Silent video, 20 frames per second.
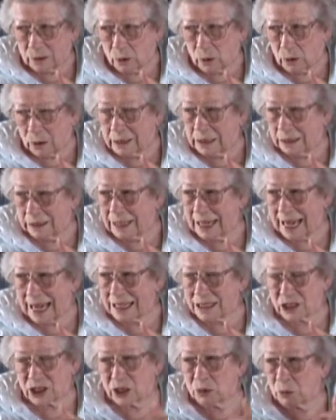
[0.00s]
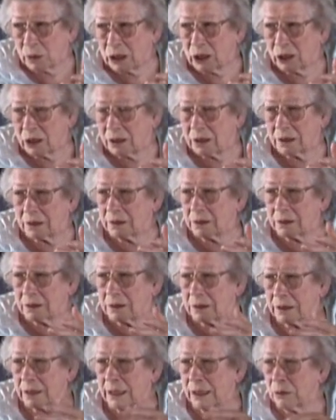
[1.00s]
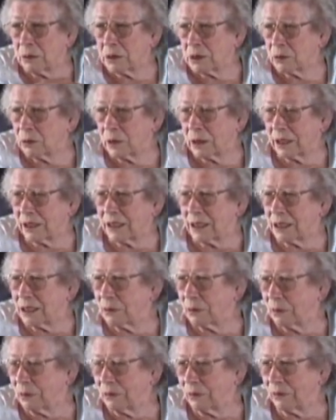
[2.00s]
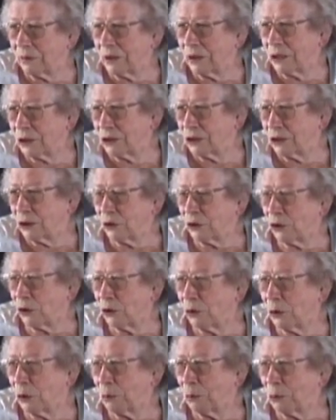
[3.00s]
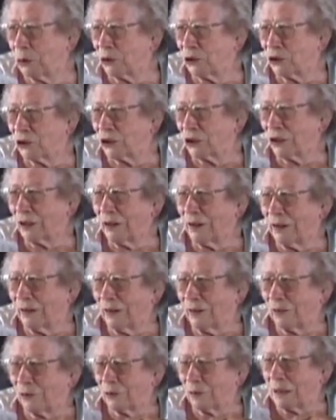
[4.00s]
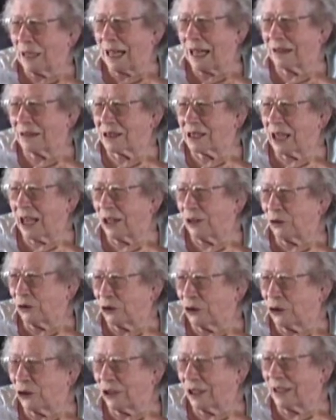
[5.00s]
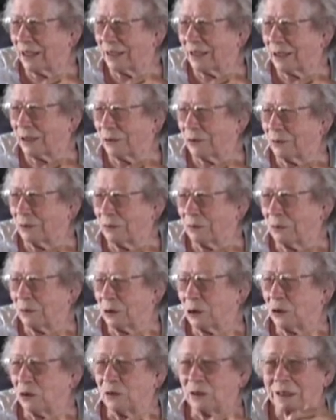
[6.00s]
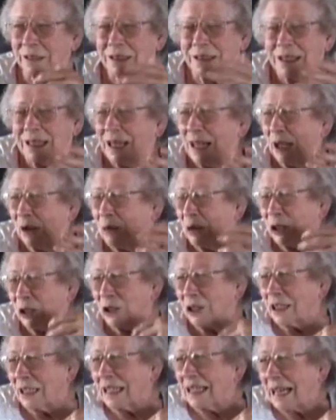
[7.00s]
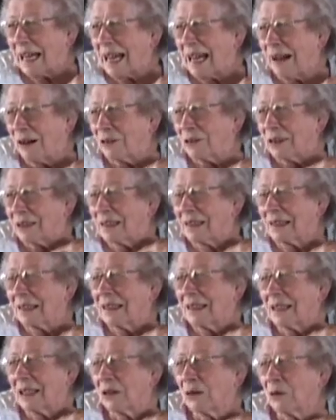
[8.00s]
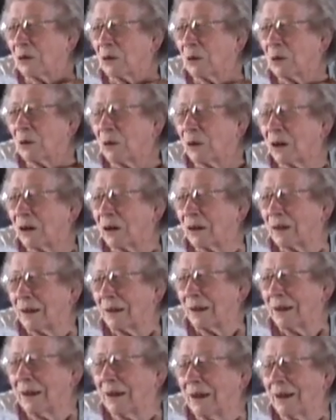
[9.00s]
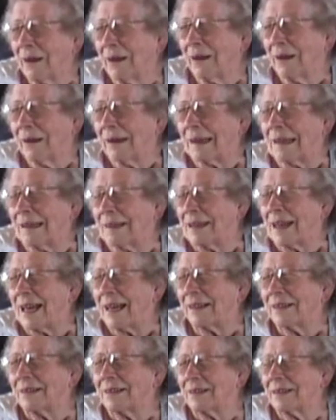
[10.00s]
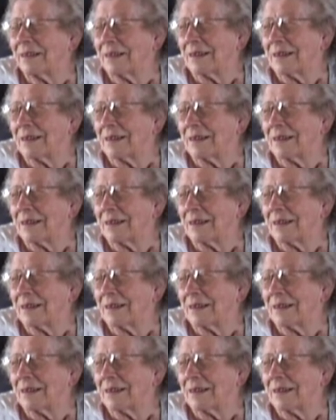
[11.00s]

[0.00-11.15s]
the door and it latched and we couldn't it was one of these that you know you push from the outside or turn it and it move and we couldn't get out and here we were in that